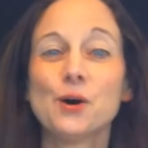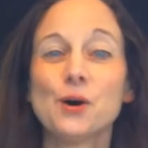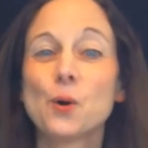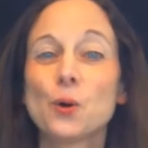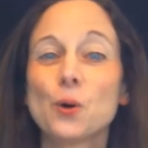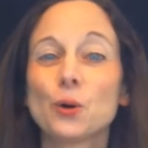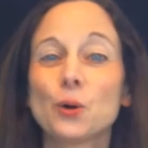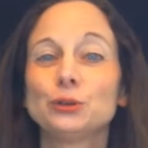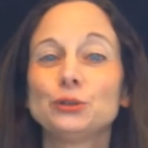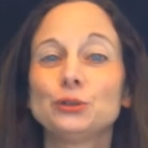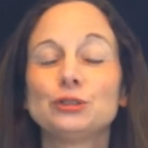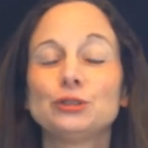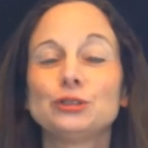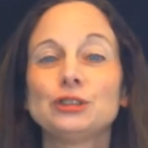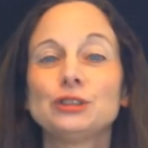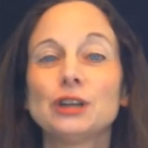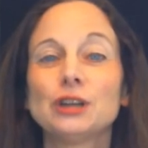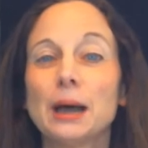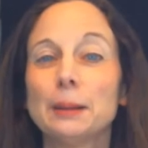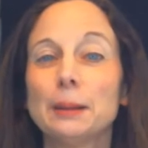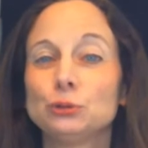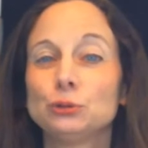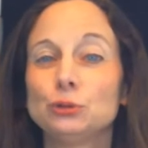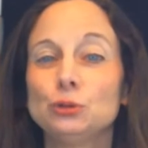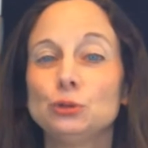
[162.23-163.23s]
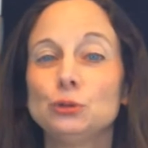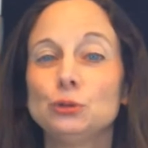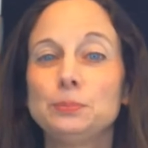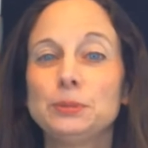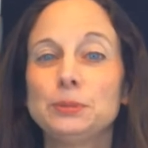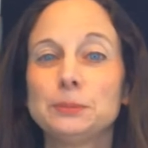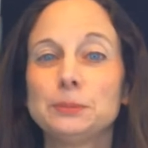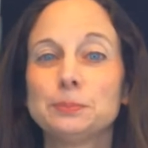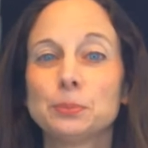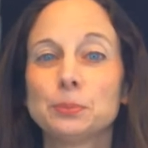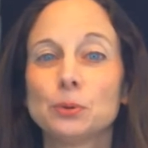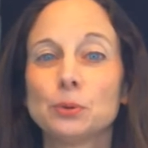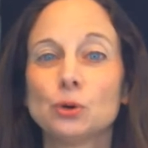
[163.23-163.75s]
Or to stop two
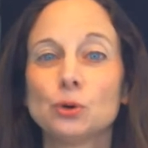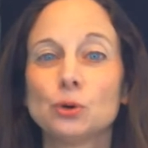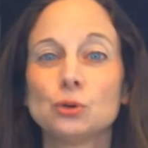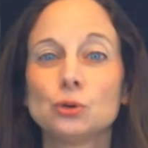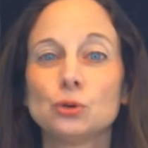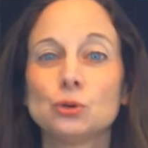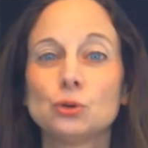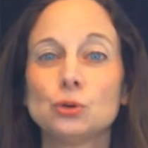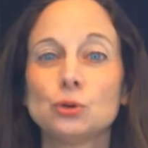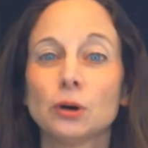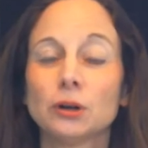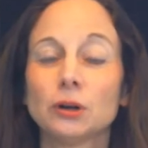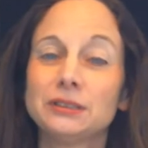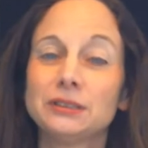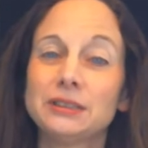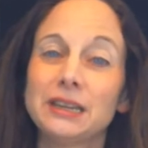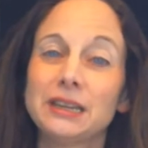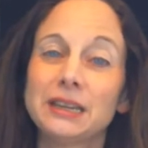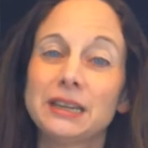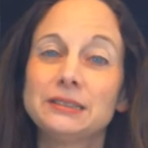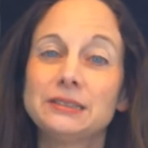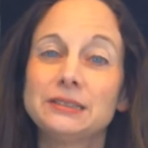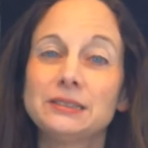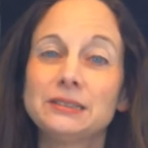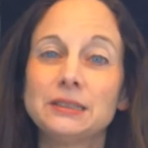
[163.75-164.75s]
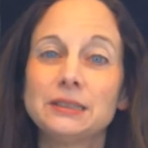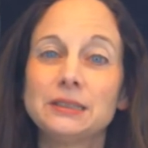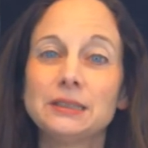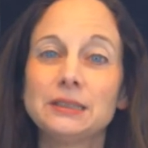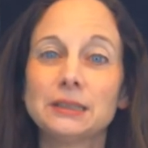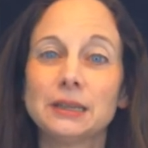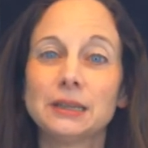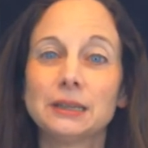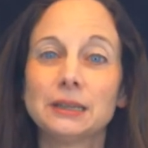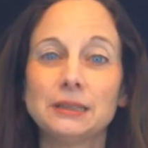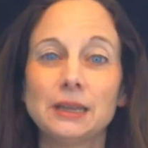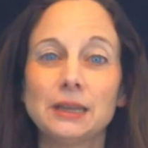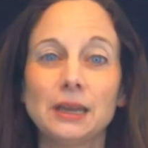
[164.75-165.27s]
people who are
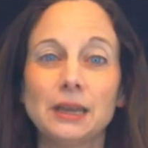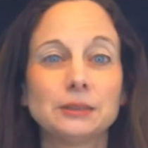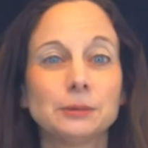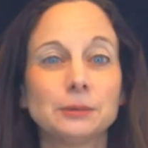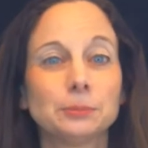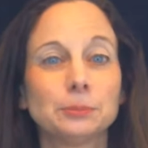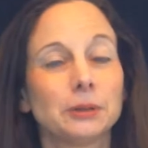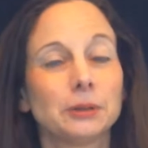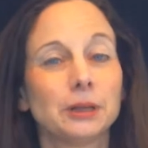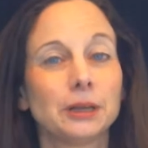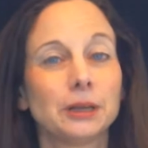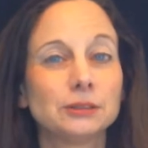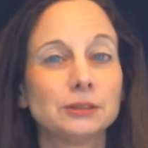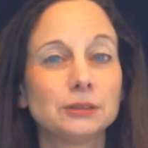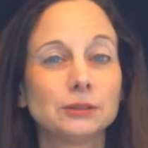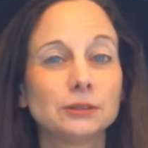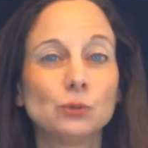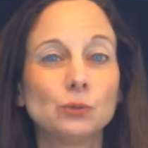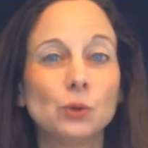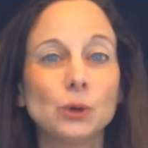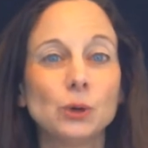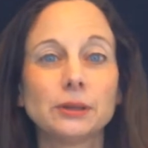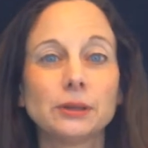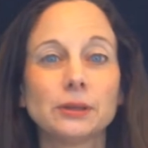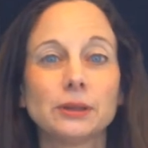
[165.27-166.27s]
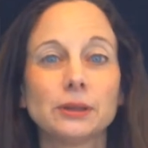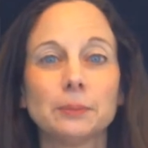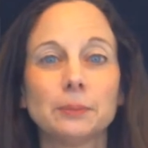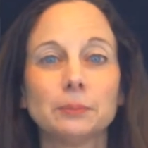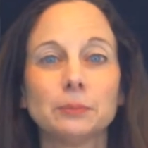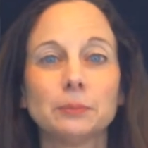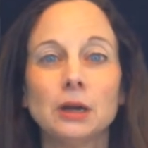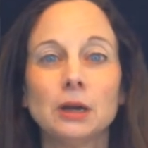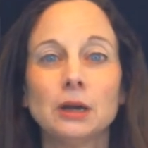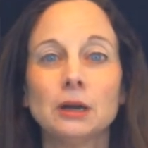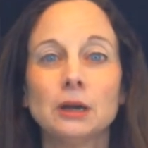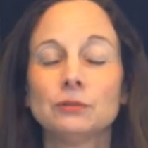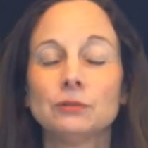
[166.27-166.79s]
dancing and take the place of one of them.
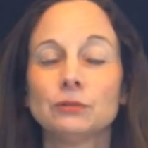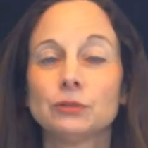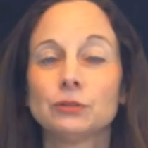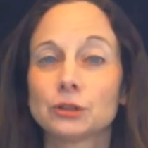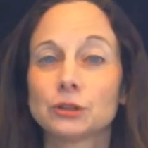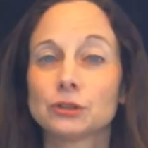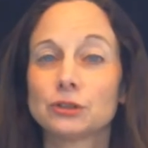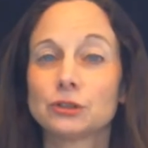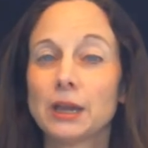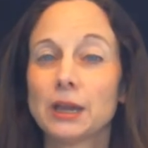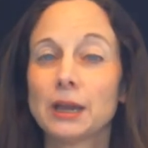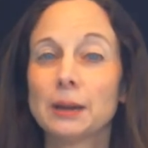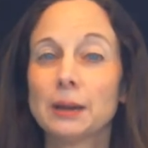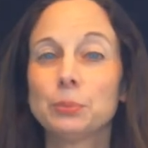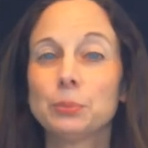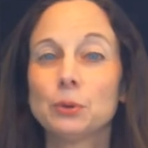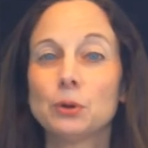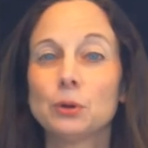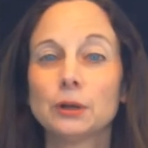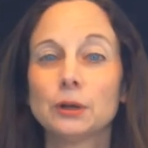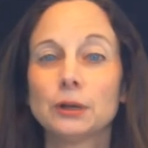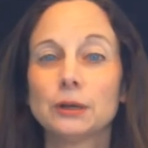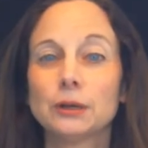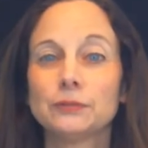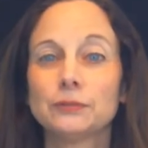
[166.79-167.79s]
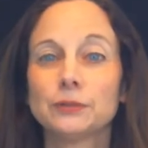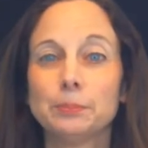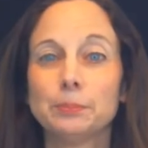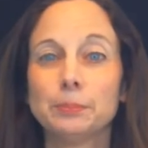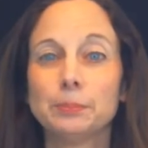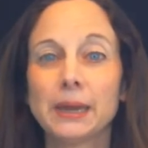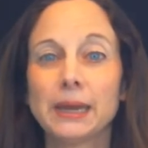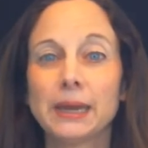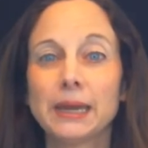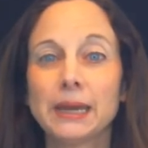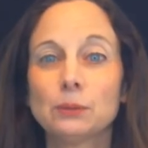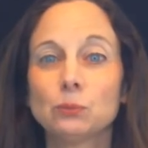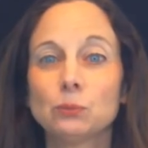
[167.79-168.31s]
For example, if a
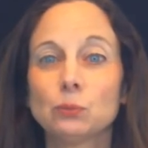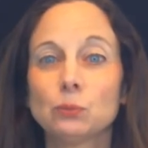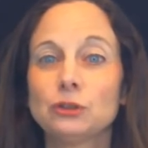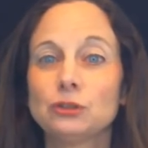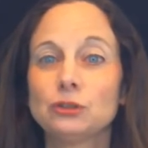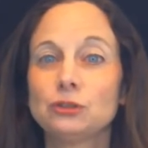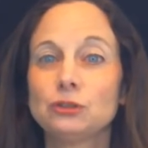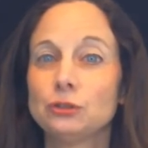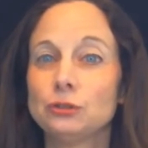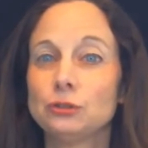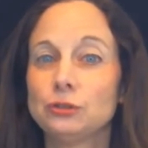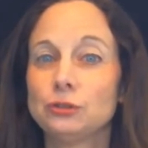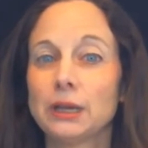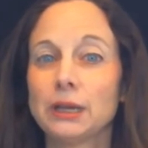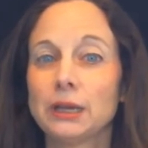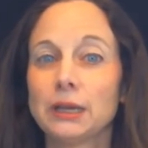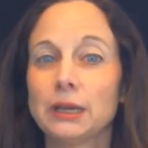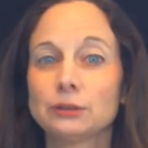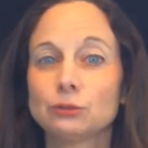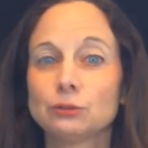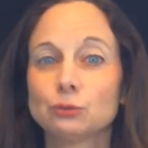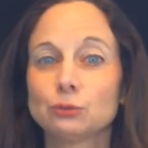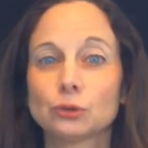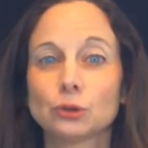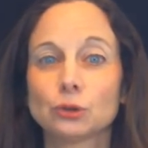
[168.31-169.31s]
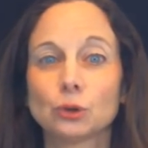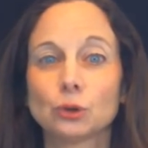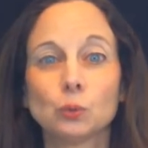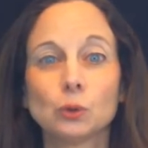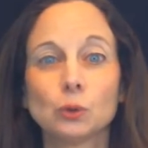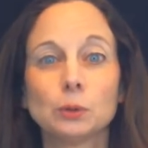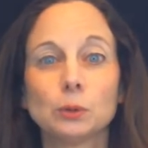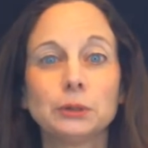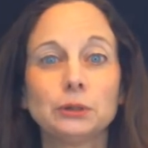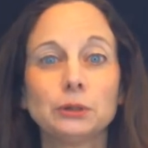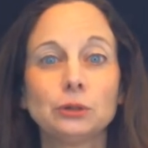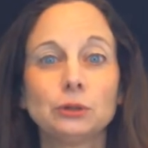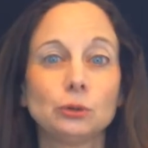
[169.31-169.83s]
man wants to dance with a
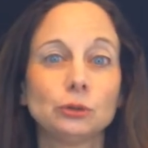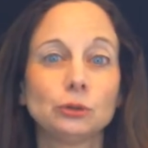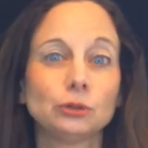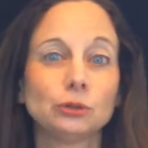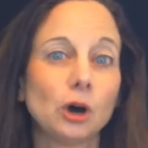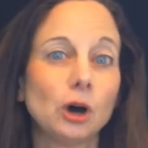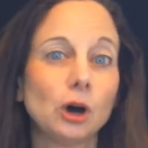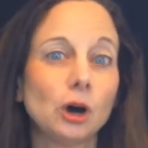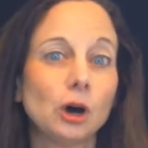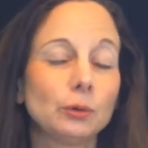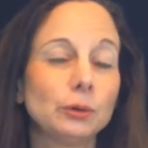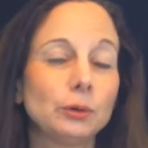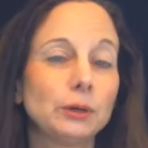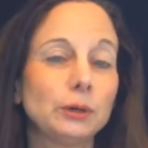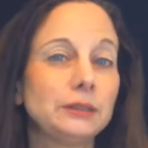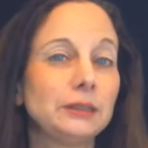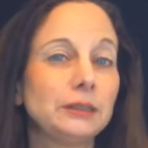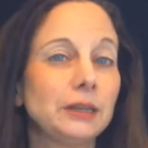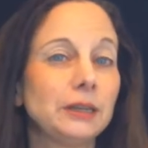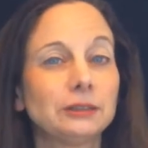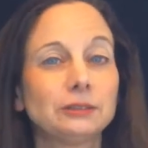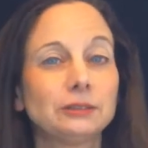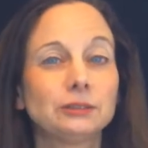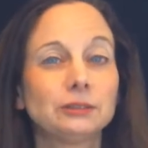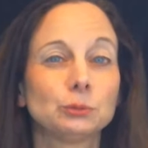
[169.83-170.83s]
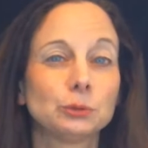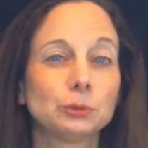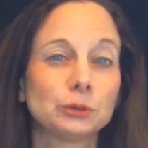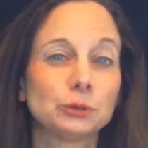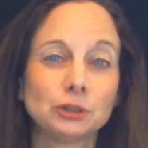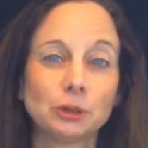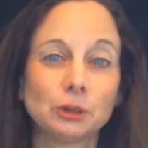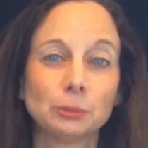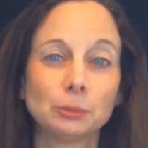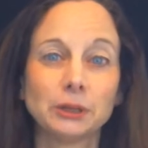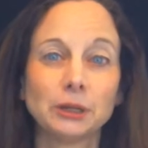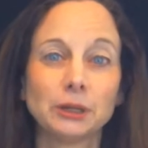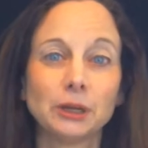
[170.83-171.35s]
woman who is already dancing with
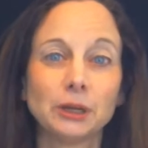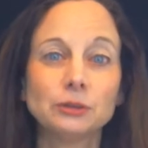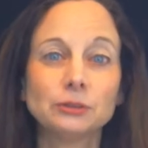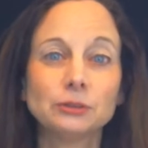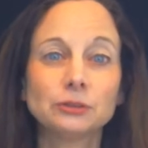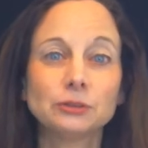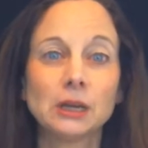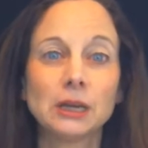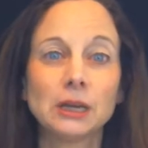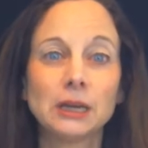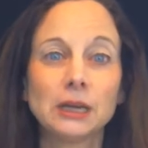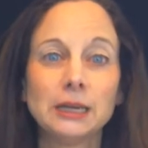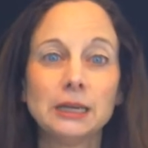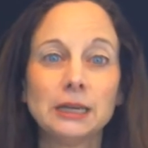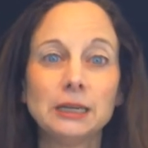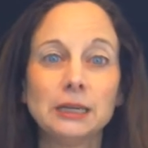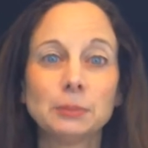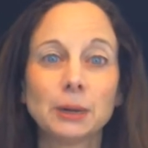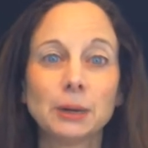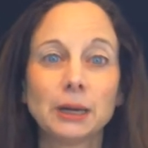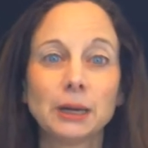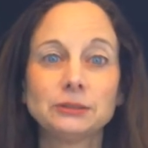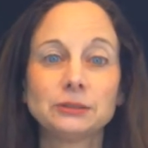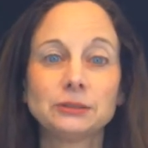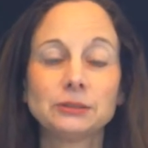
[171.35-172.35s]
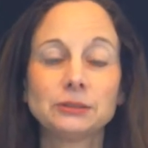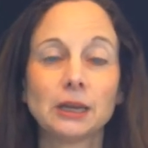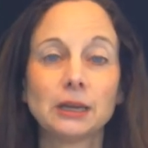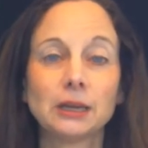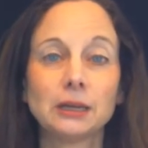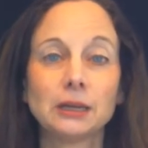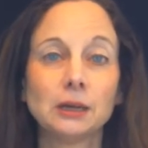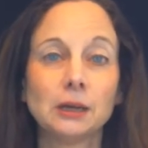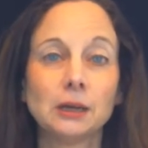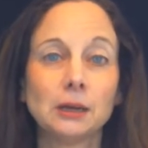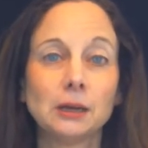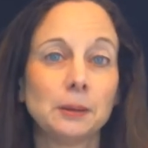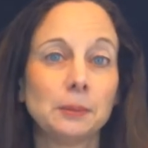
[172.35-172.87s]
someone else, he might
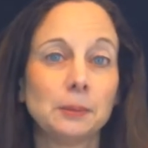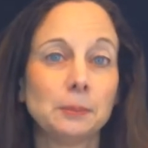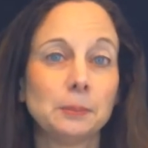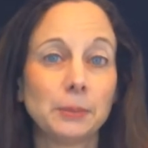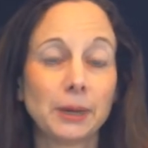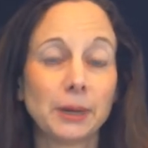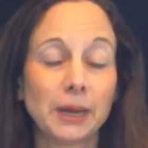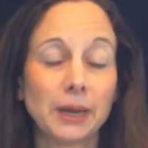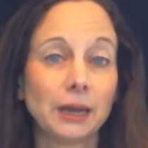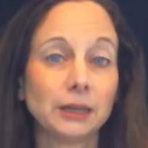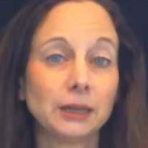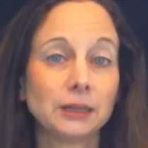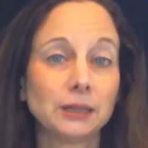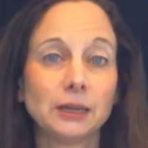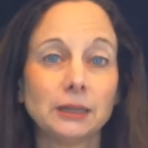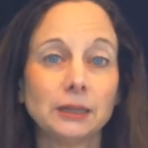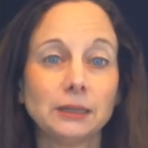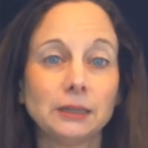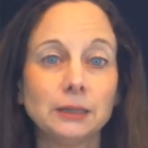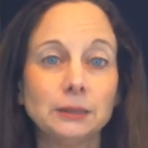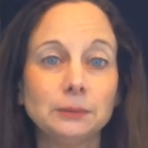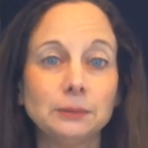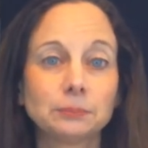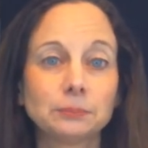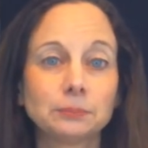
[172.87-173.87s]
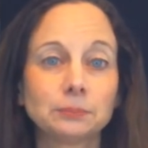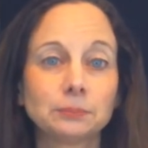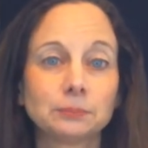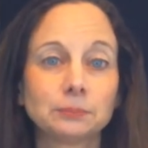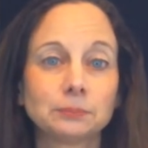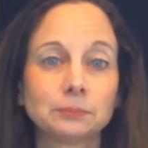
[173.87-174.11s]
say, may I cut in?